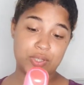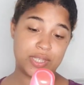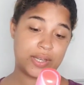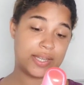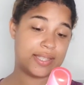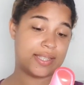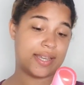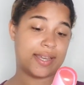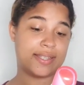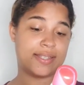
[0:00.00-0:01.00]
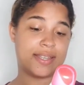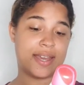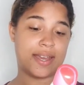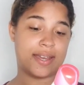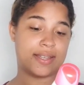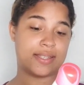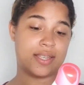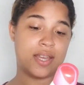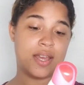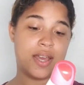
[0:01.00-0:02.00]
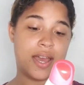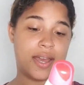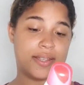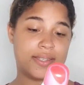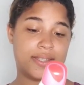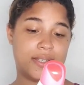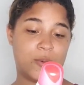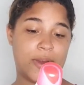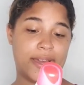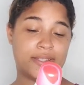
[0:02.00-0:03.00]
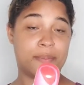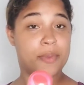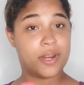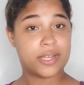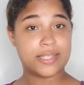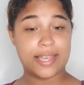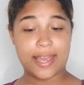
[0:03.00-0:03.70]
So it says it has anti-white marks